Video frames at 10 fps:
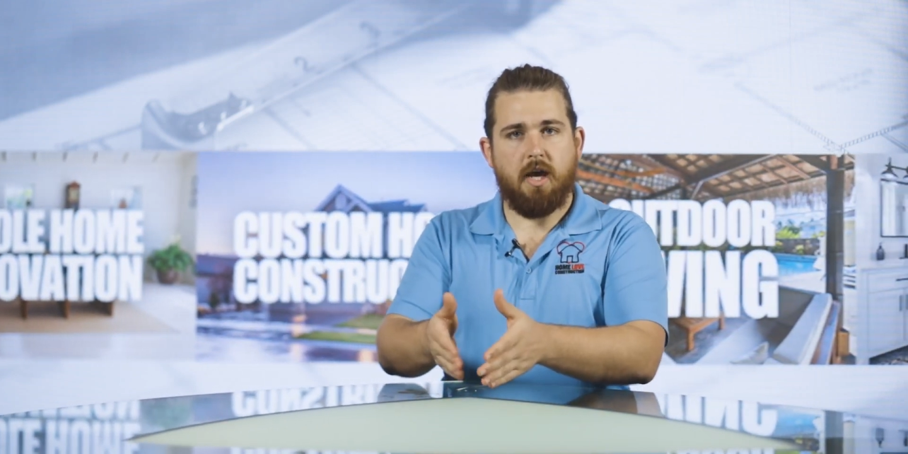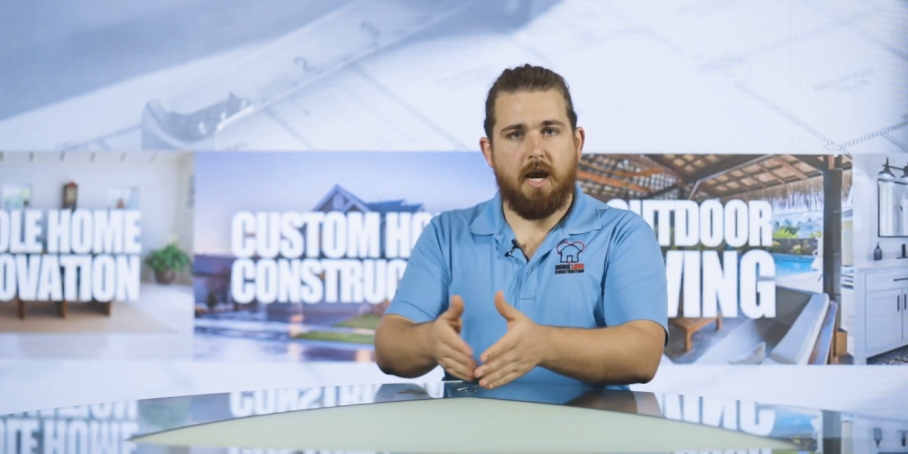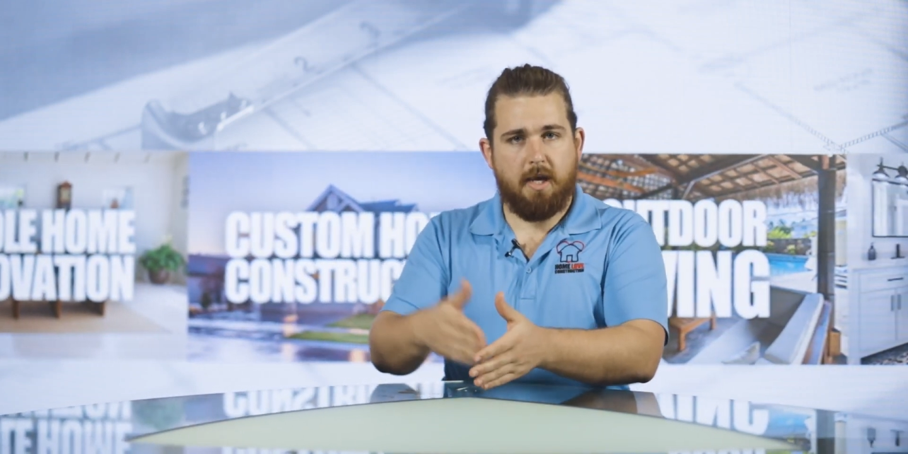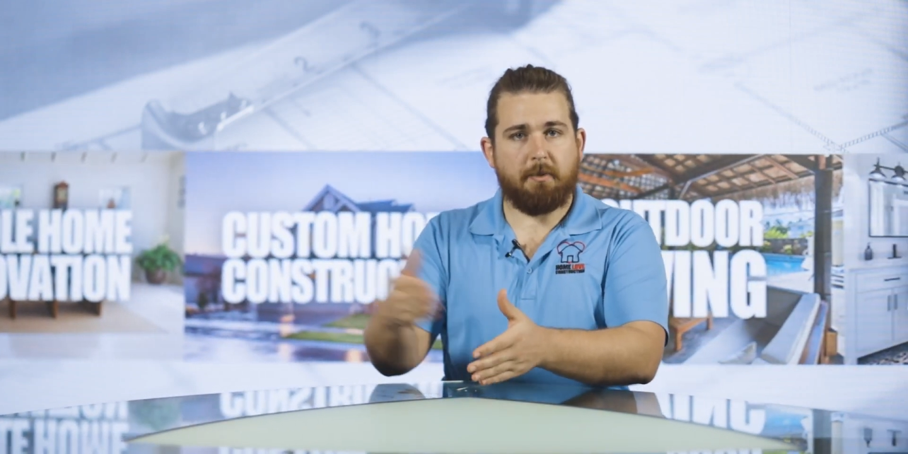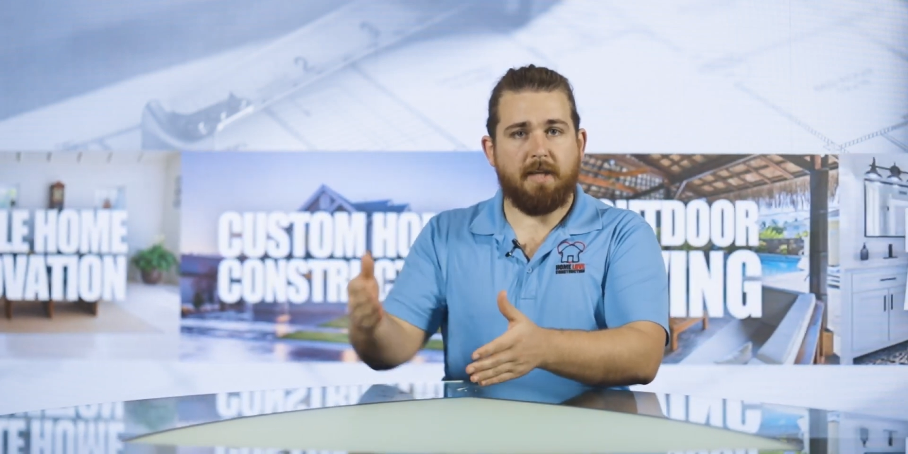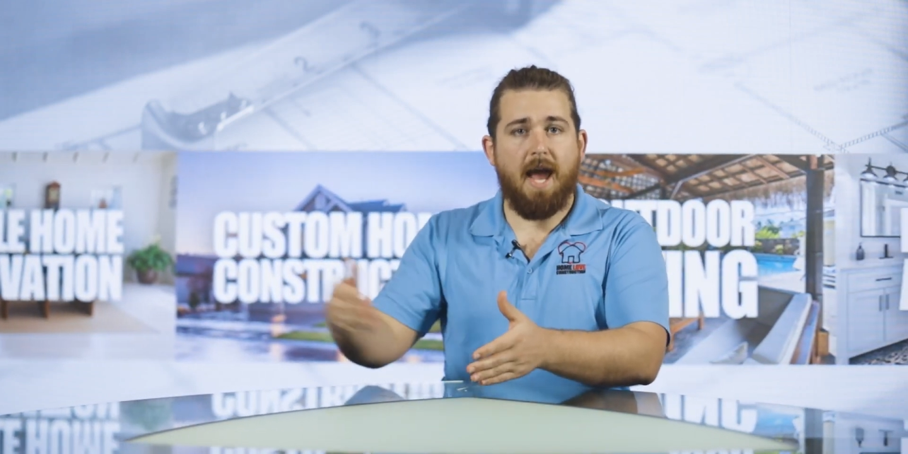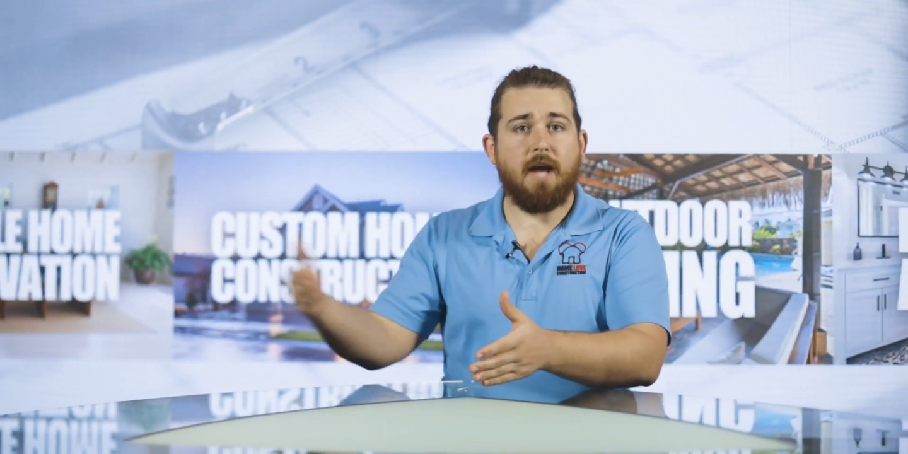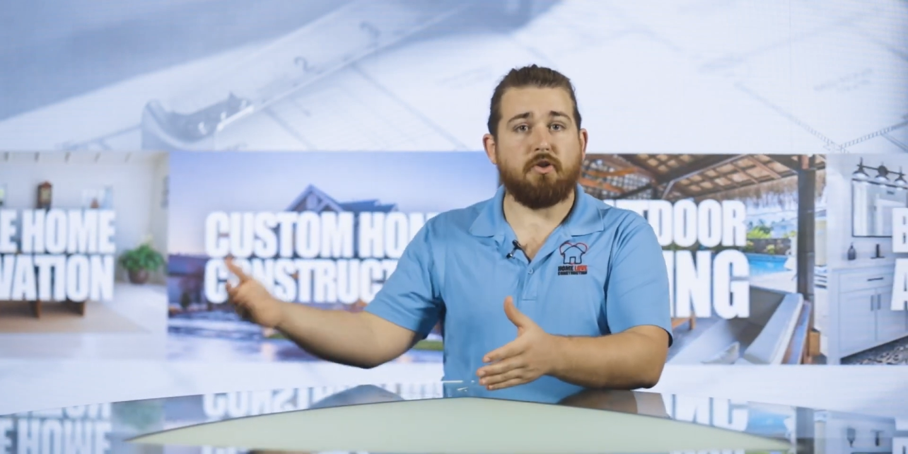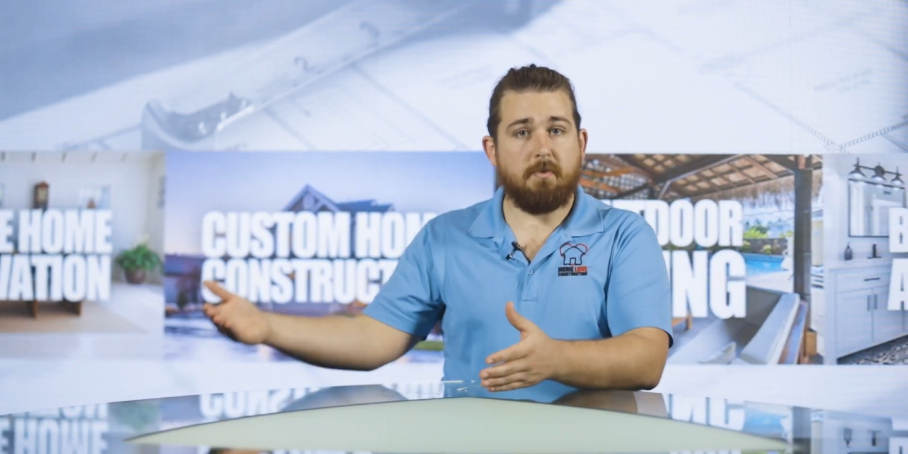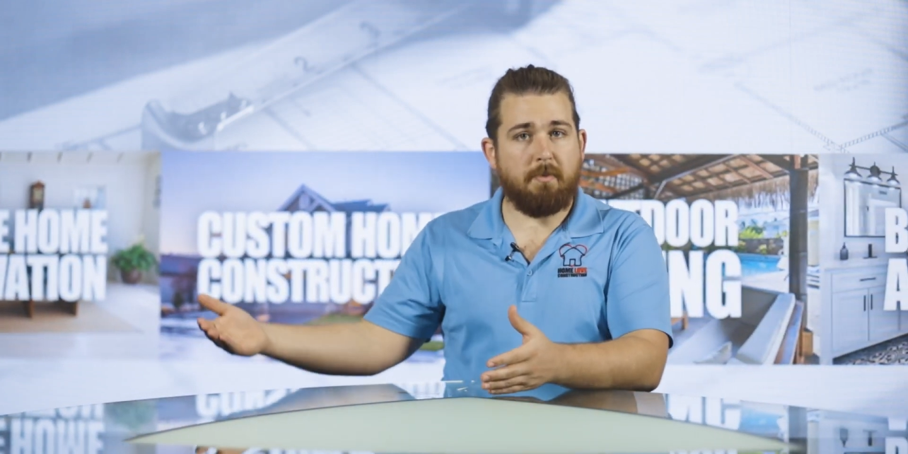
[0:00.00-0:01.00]
and able to
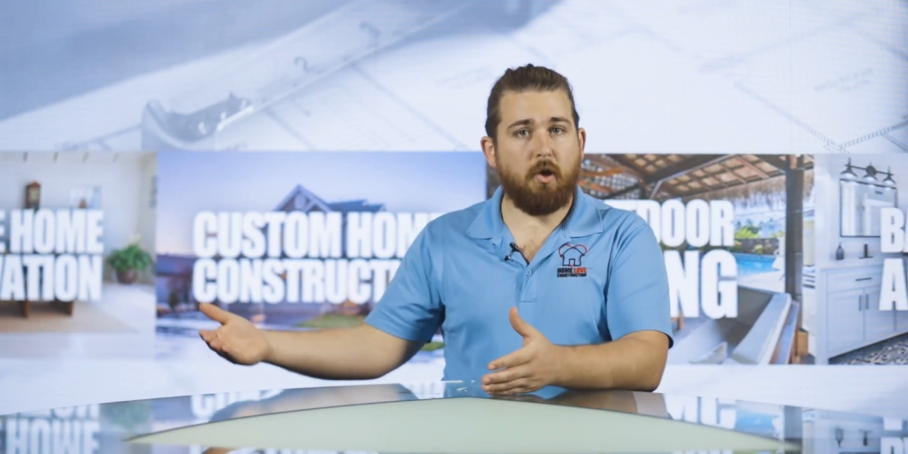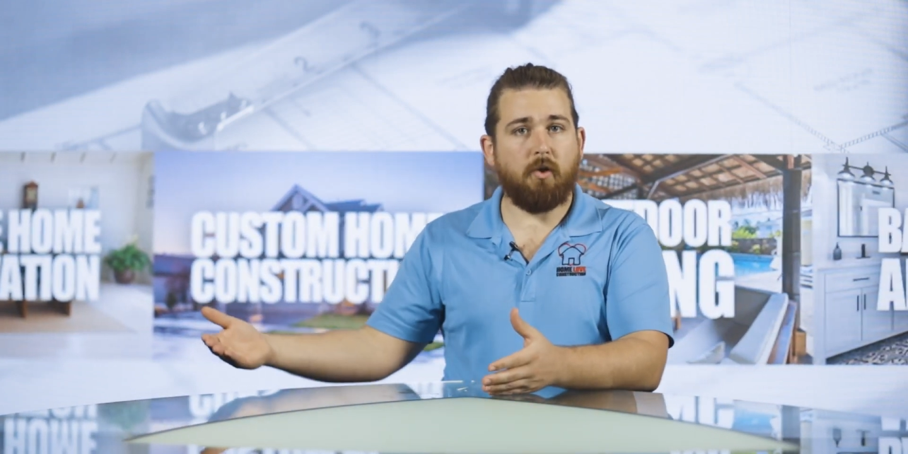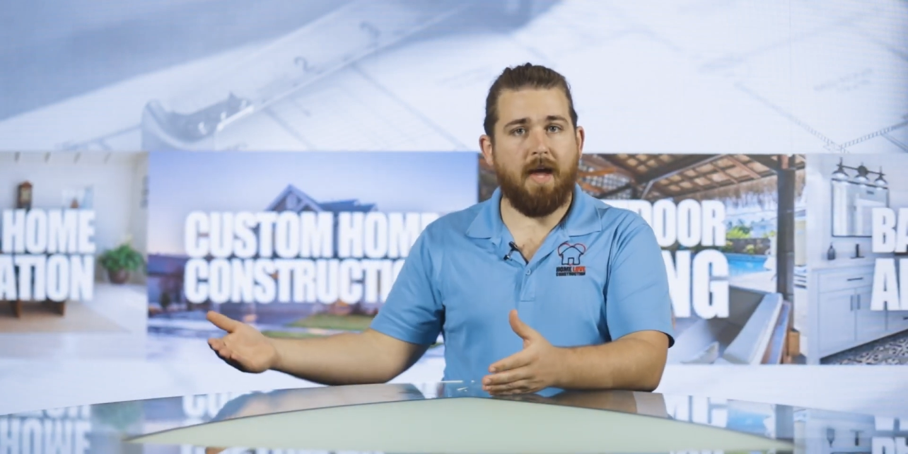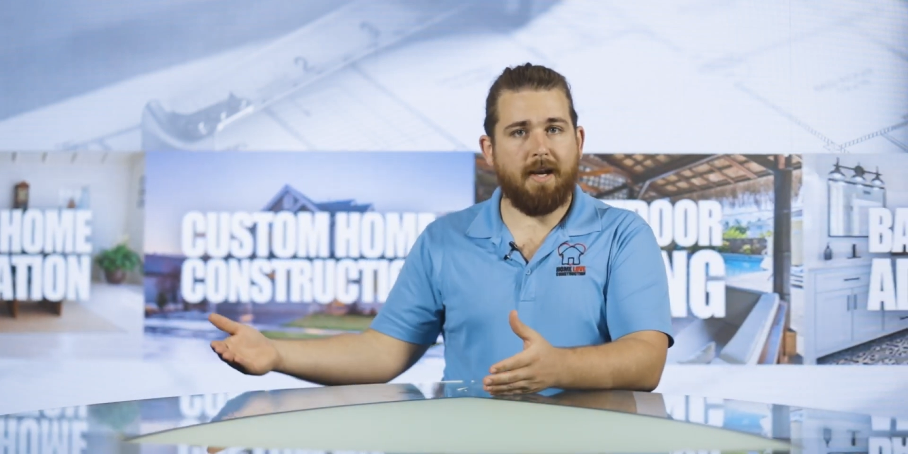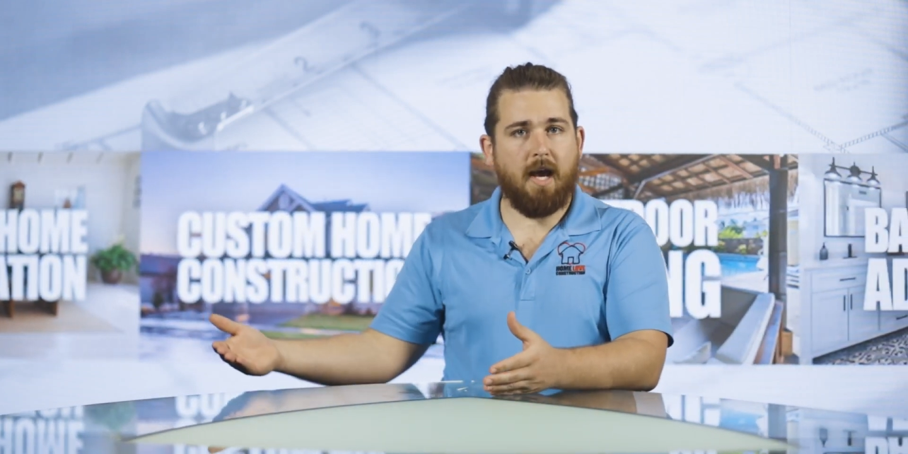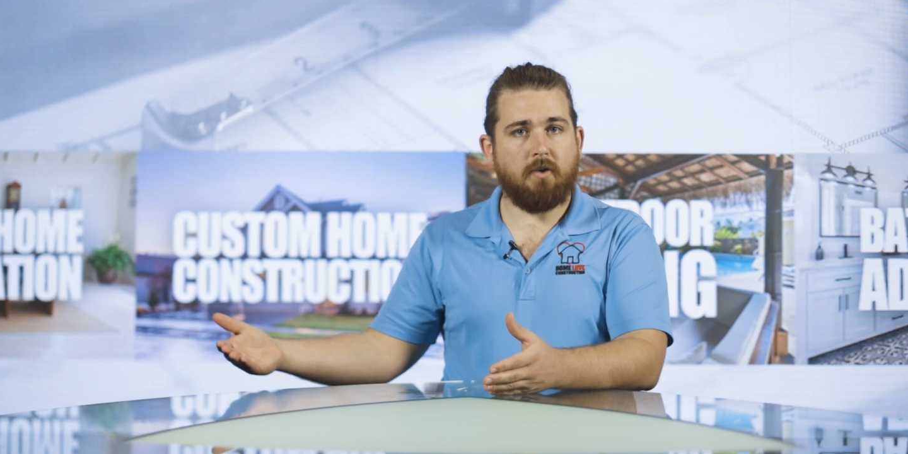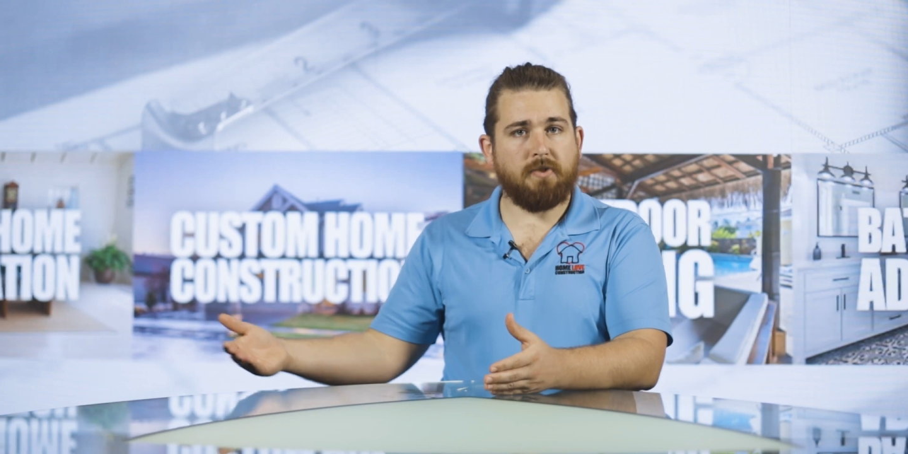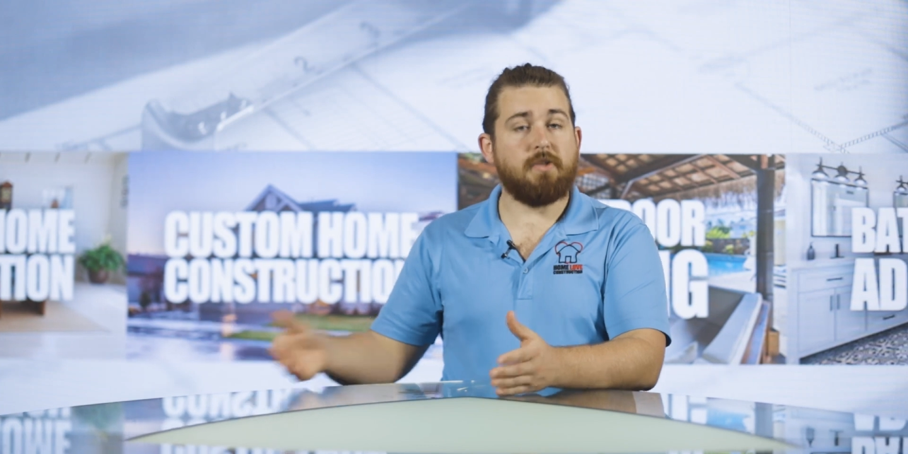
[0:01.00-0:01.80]
actually build that house?